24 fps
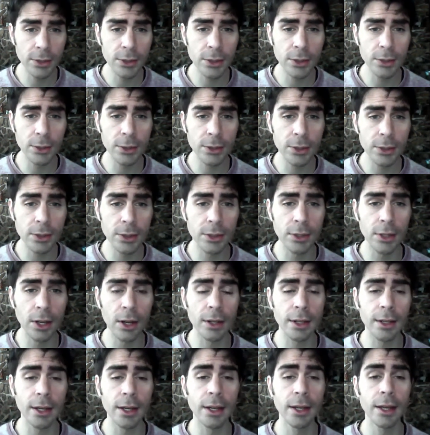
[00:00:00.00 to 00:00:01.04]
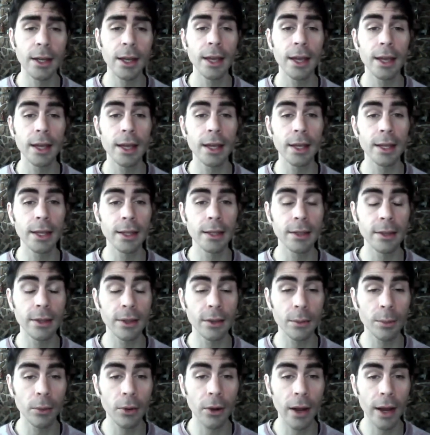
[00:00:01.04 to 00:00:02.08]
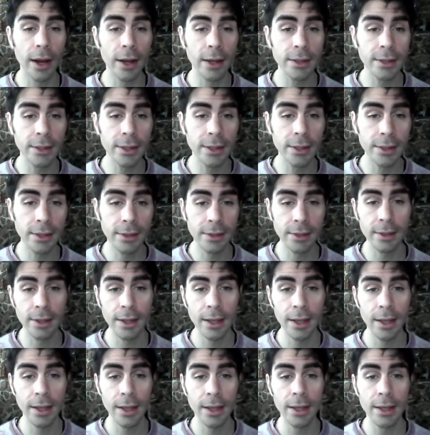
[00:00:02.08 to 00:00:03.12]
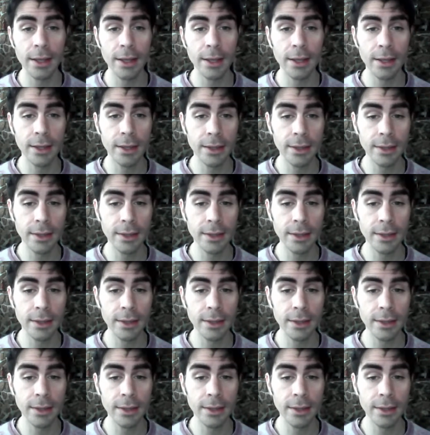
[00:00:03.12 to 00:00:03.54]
keeping Sirsasana in the practice